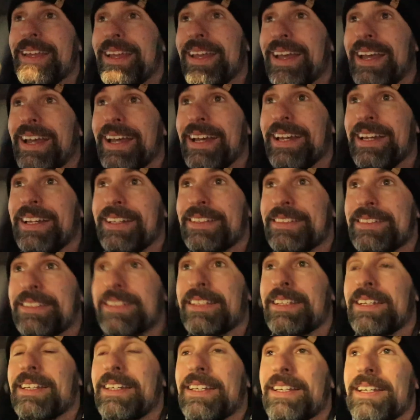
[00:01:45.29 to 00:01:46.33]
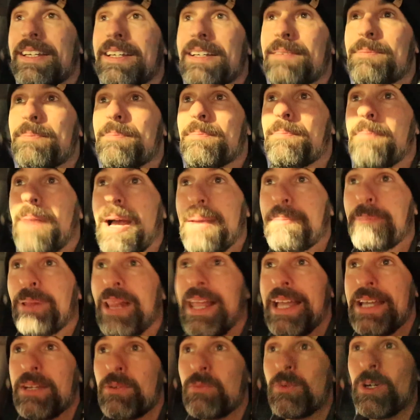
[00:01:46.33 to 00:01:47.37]
and my
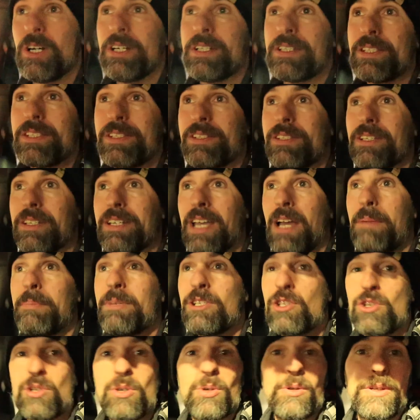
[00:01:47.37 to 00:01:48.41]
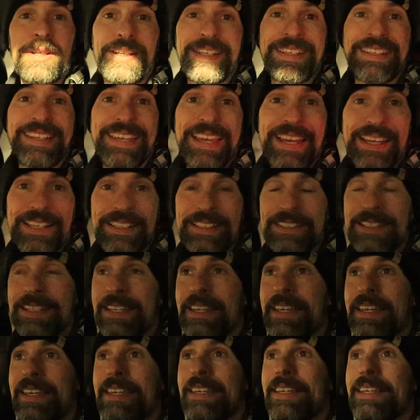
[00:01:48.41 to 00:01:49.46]
plan was to come and shoot it
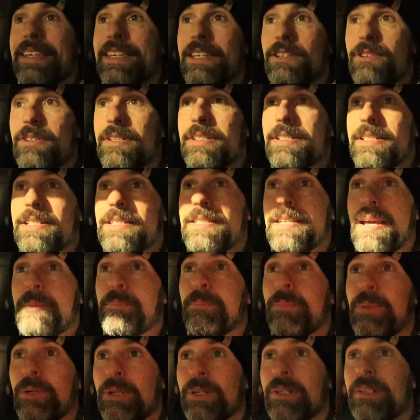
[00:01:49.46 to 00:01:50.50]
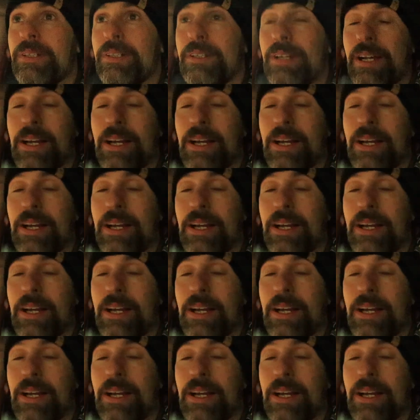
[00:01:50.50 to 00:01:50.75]
again here in December.